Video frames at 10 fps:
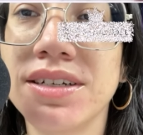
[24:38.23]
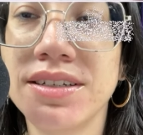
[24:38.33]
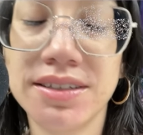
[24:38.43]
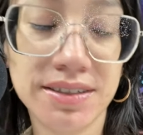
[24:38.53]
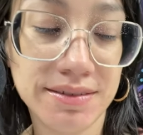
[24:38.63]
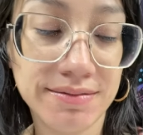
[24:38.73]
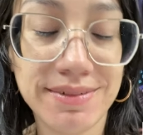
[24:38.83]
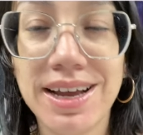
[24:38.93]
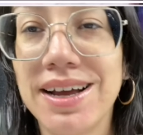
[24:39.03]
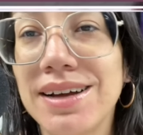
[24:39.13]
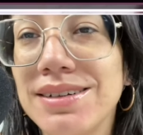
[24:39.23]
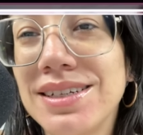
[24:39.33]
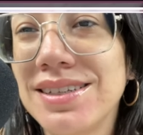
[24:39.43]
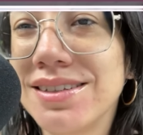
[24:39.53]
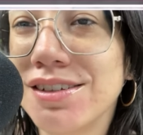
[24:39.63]
because
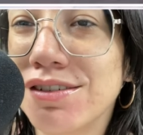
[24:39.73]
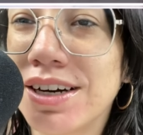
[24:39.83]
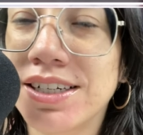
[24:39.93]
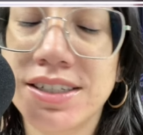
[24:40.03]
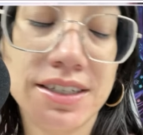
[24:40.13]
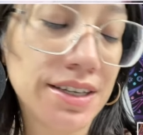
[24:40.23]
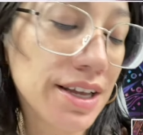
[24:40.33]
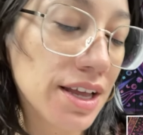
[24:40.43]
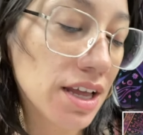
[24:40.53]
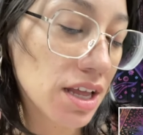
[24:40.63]
I'm just a little ratchet.